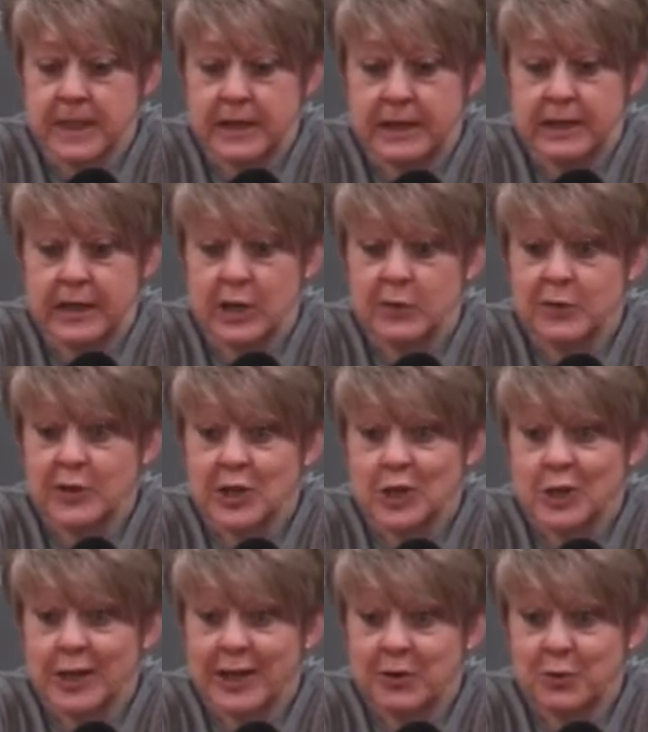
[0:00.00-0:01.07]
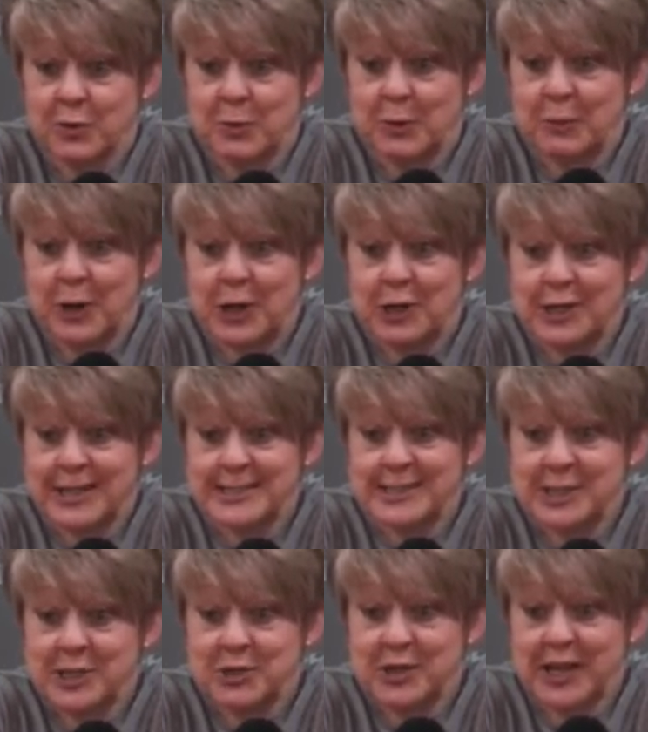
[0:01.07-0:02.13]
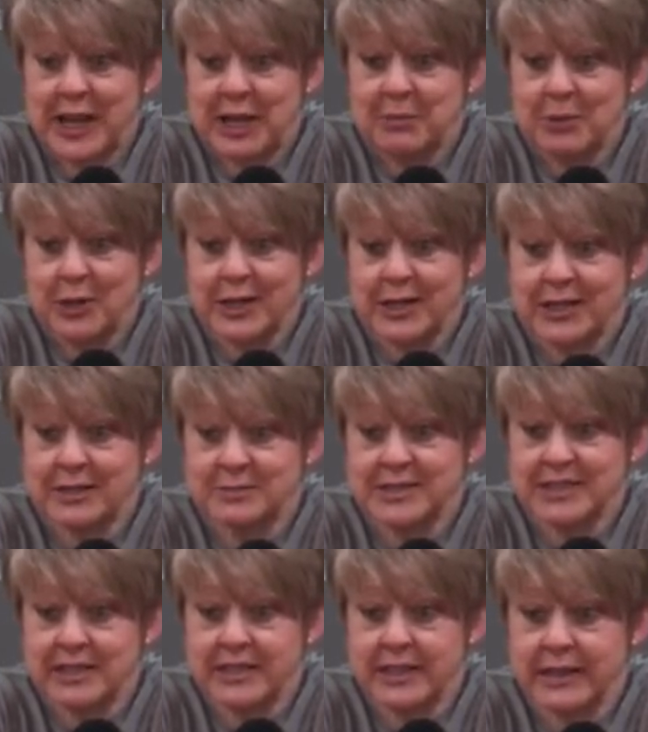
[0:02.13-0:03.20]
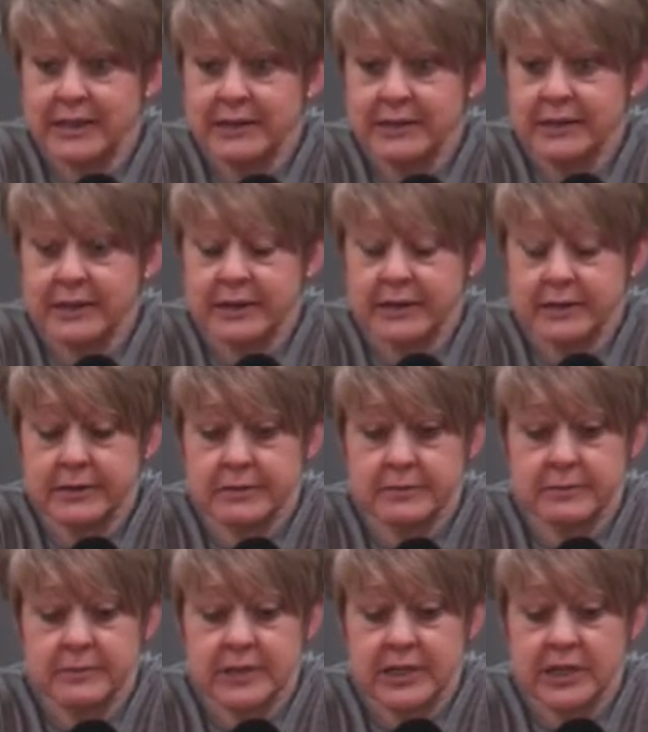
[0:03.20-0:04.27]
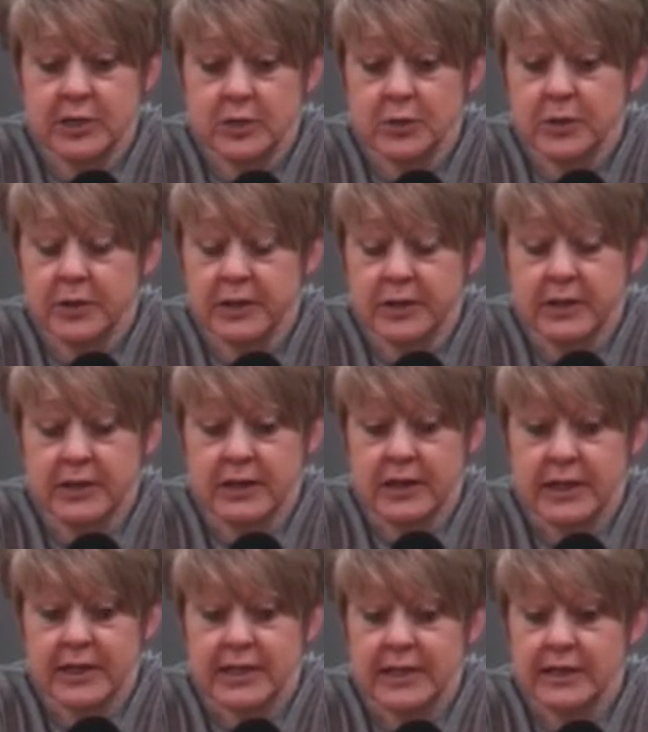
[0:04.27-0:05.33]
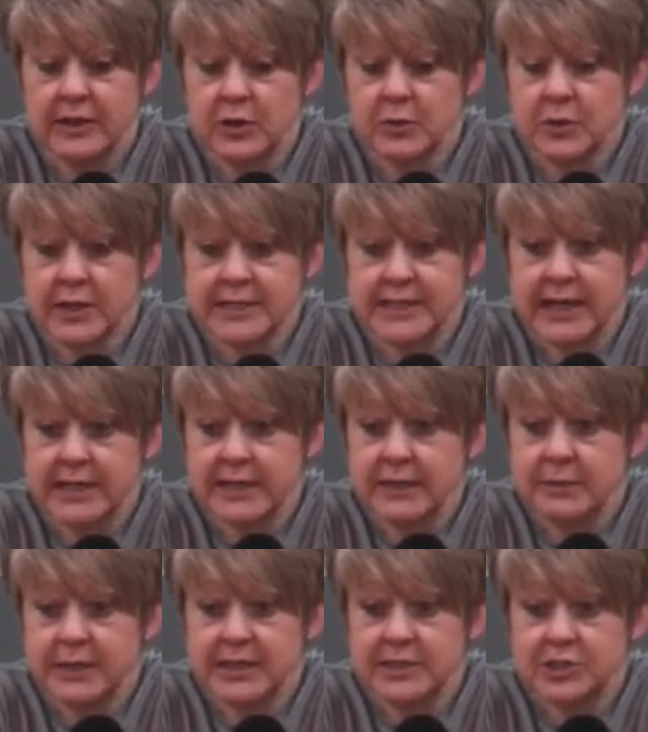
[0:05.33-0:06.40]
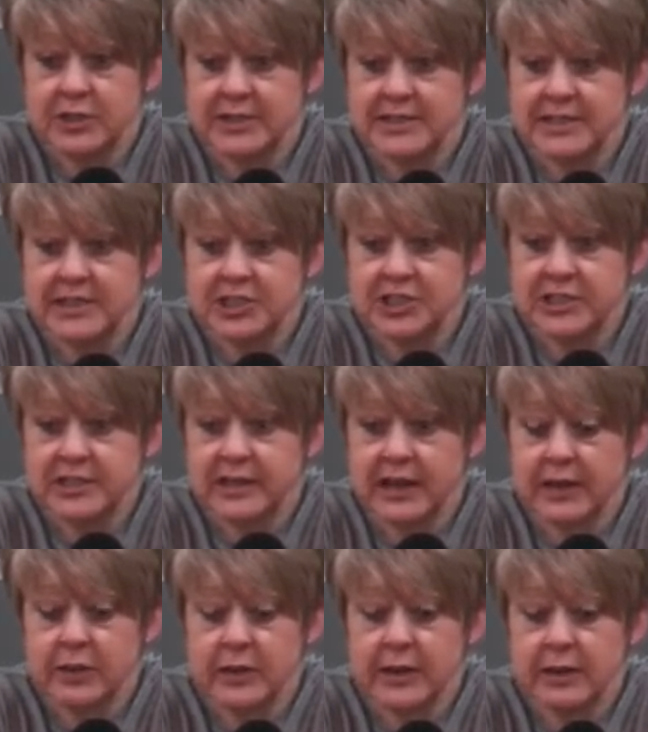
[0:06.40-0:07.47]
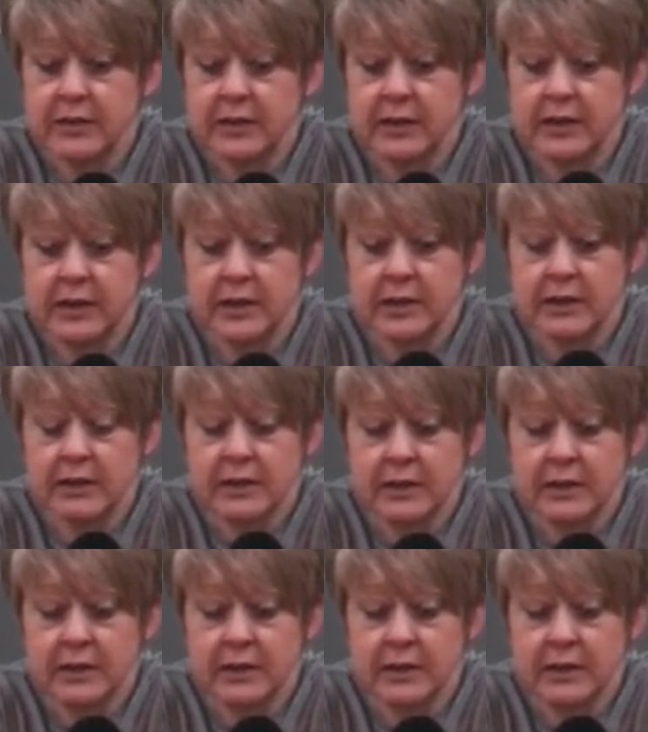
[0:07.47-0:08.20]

uh, hopefully look like we're prepared and execute the game plan come Sunday. Um, you know, again, they're really dynamic in transition. I think the uh,